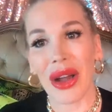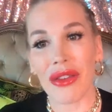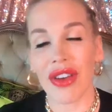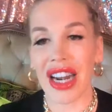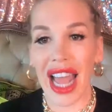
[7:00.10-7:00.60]
of
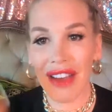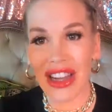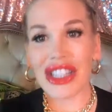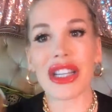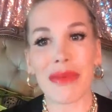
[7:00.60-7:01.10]
fun. I have
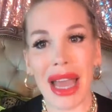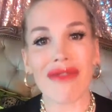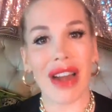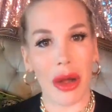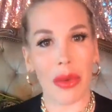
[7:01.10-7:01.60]
actually met
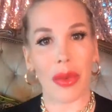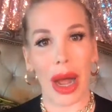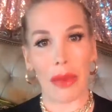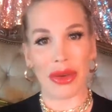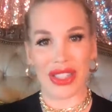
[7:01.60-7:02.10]
Well
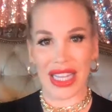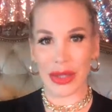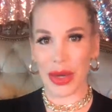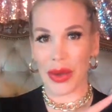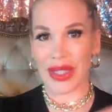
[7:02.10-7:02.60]
Presents
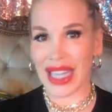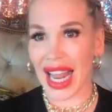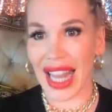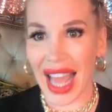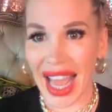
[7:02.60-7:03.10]
when I was in
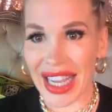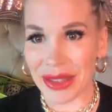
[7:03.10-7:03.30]
LA.